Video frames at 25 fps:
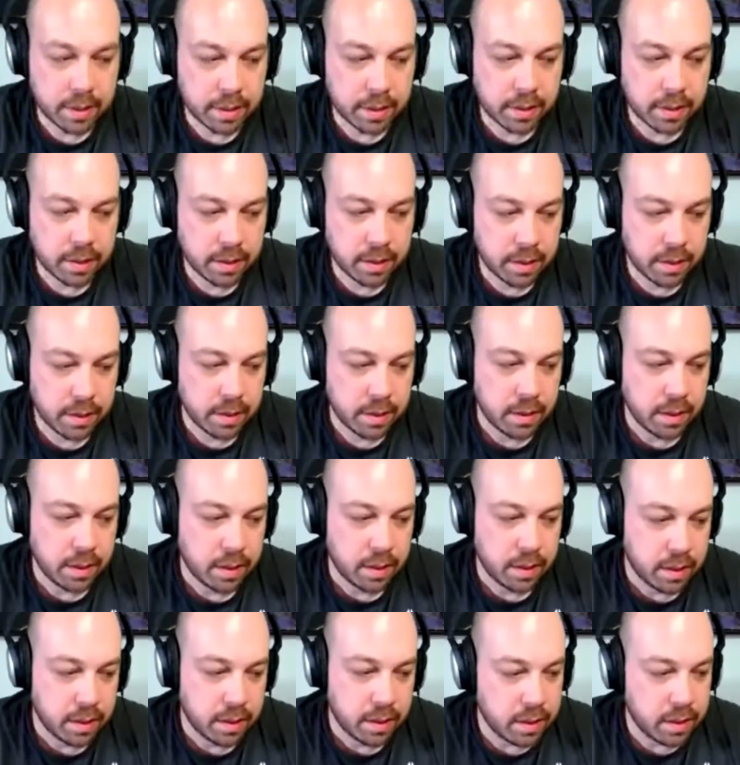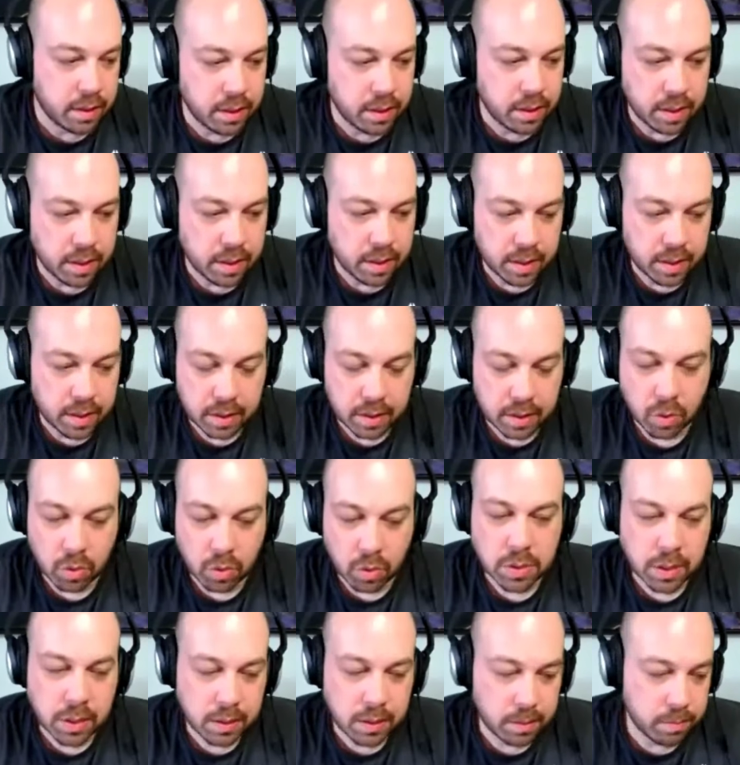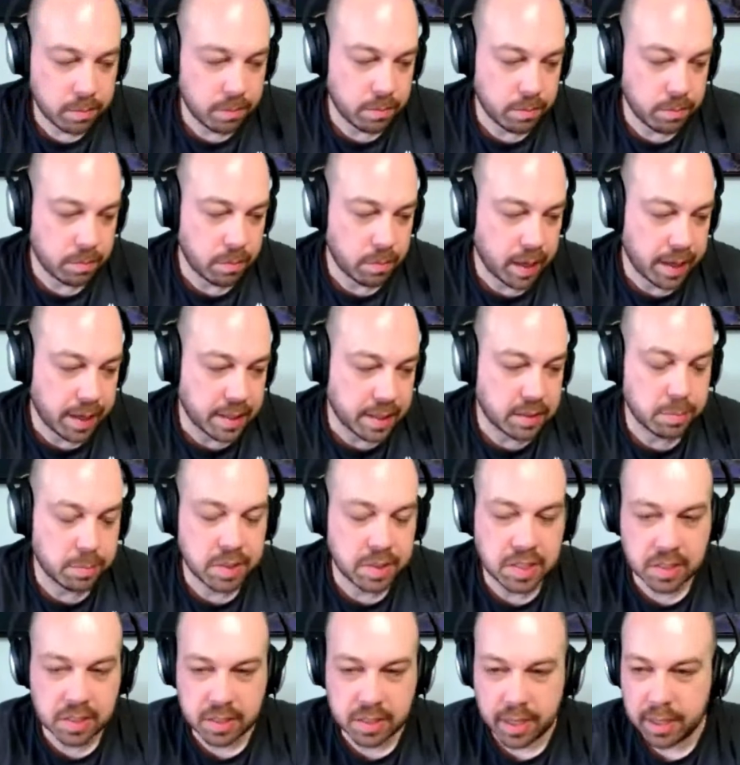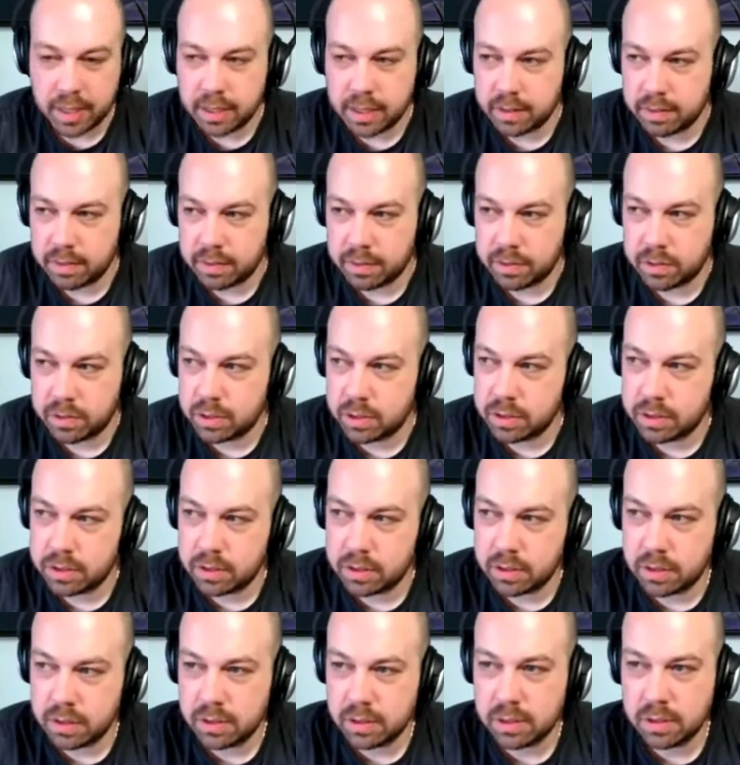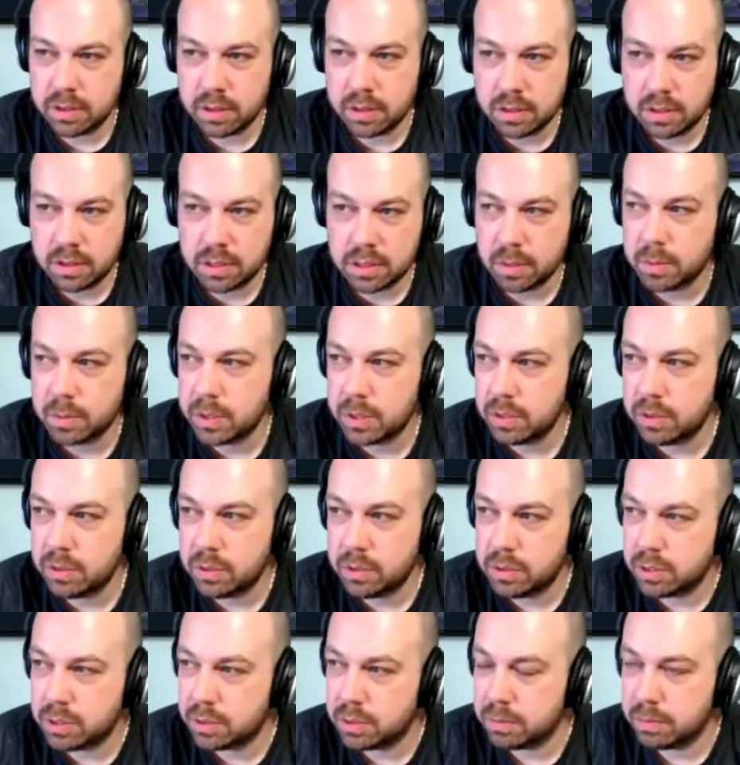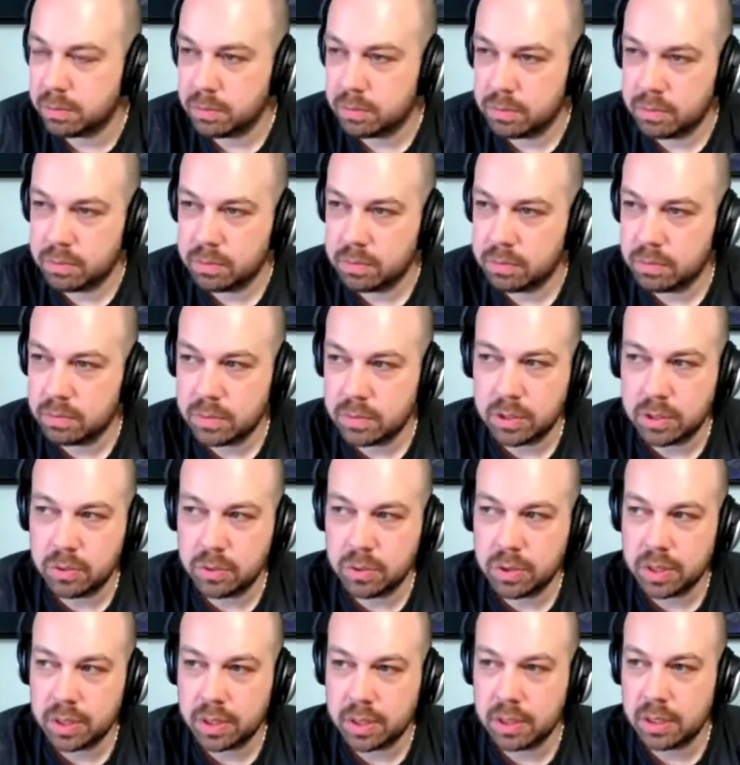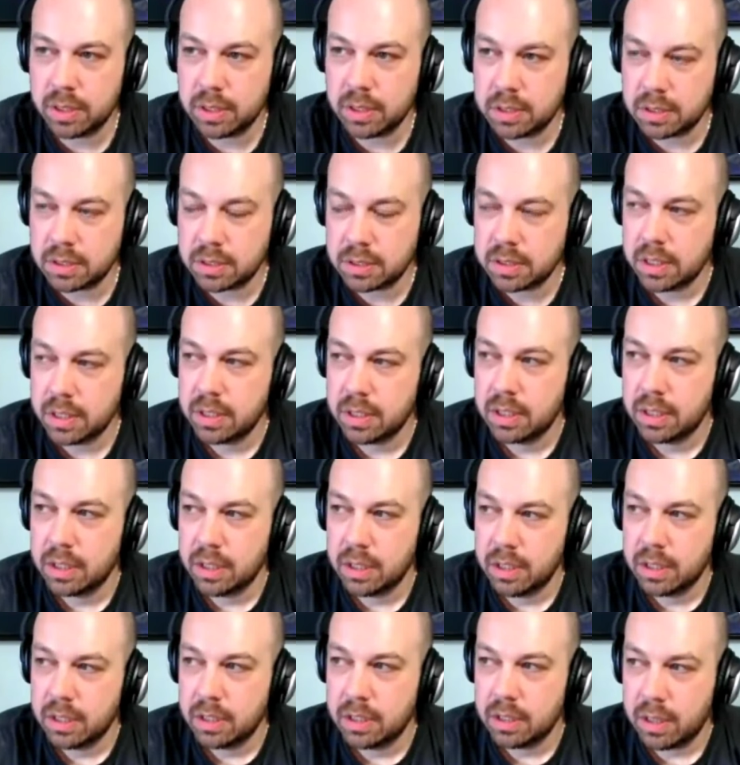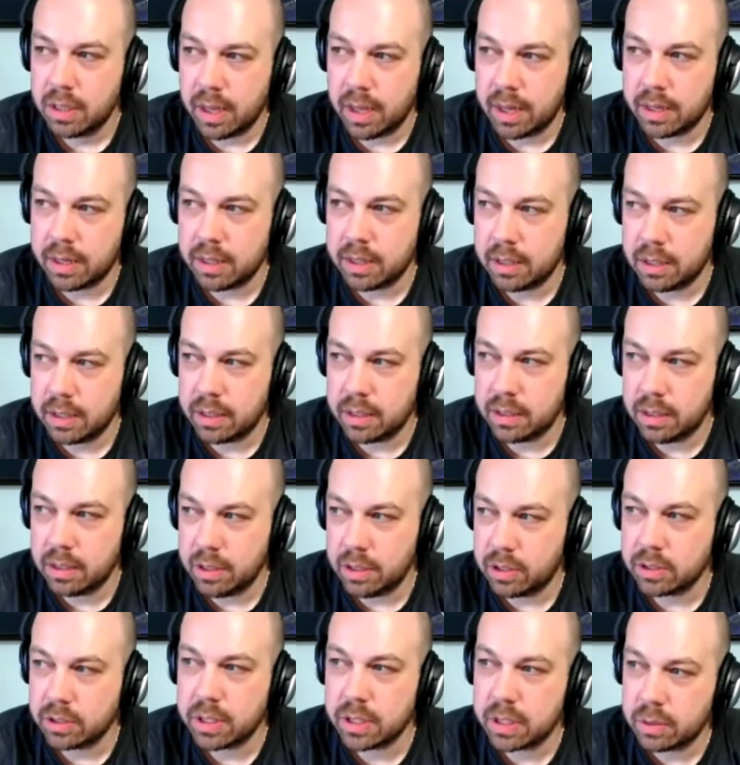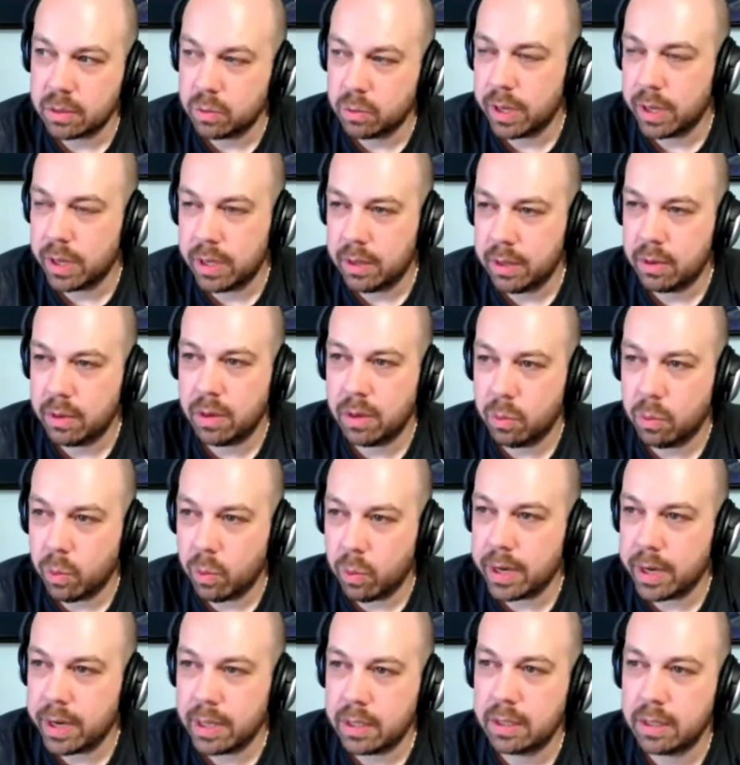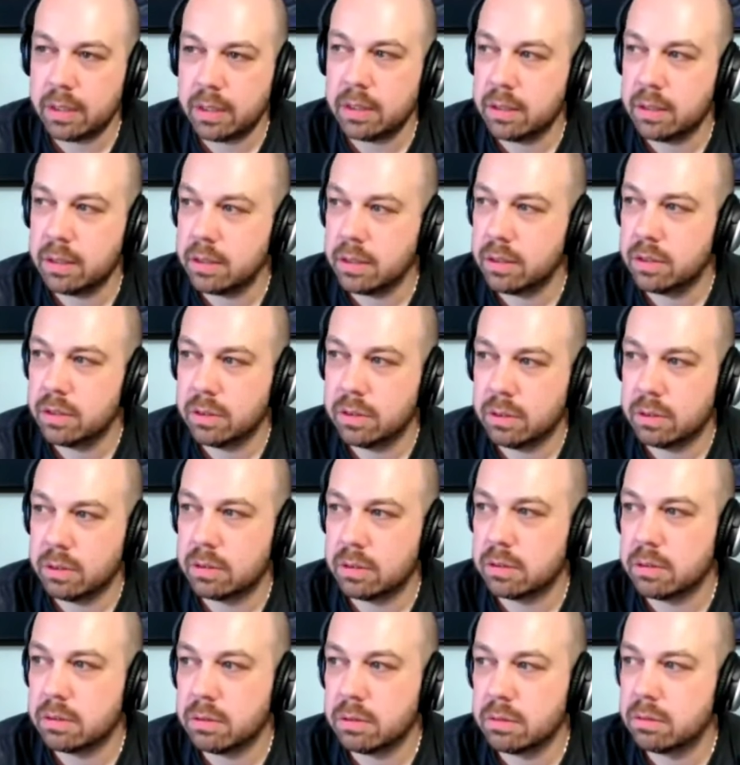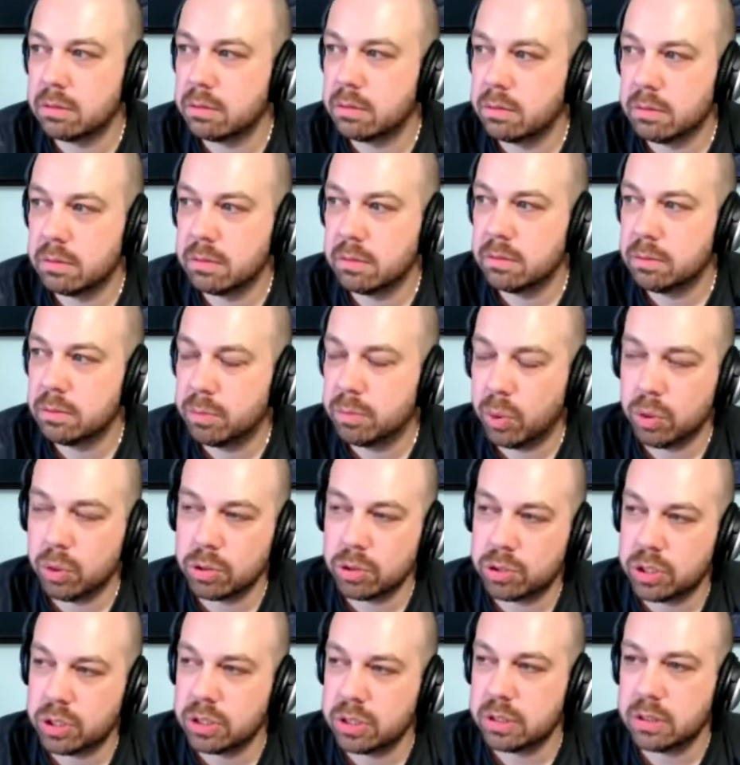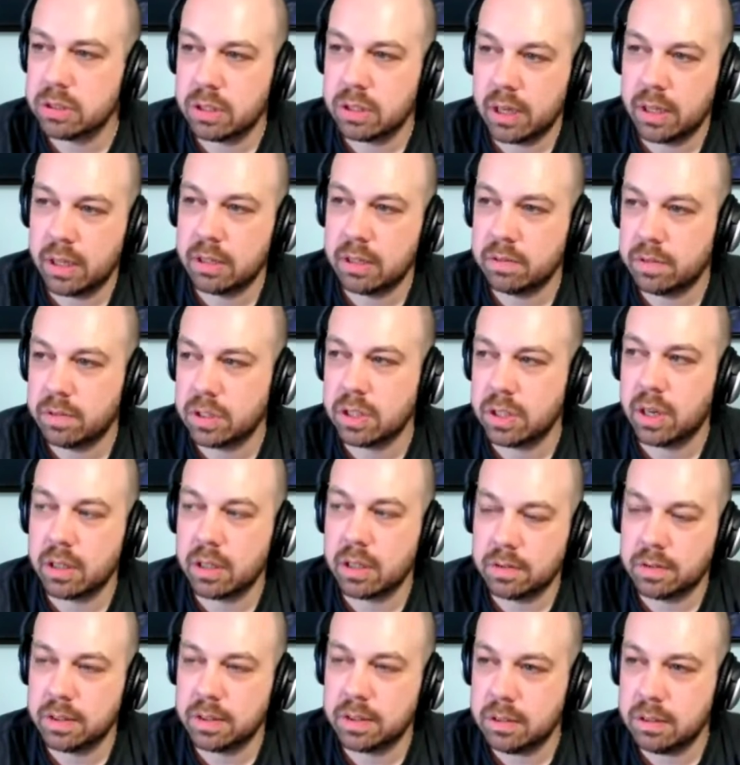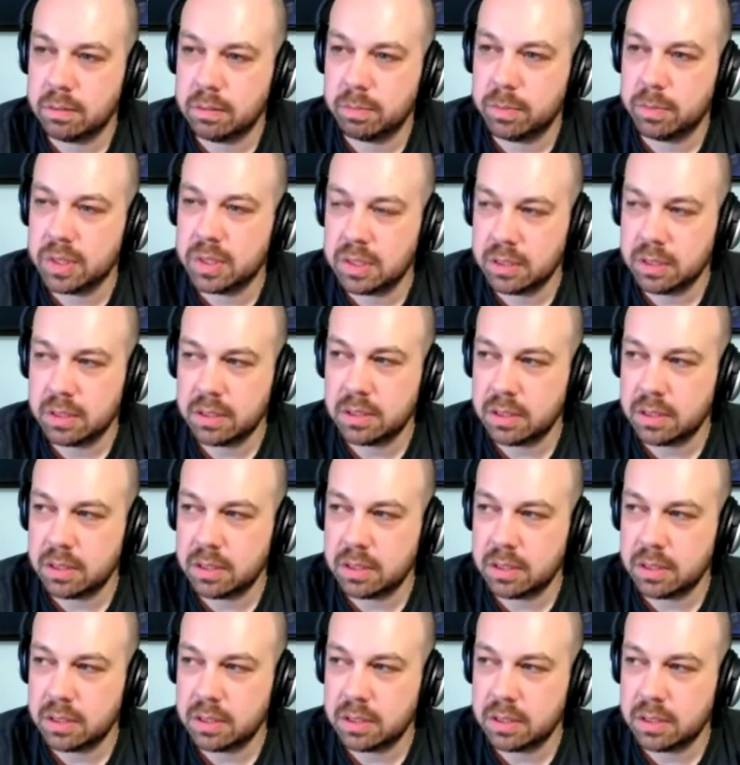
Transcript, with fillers: think the only I guess mistake for someone who's doing things at a you know like a, we- a wedding or portrait kind of photography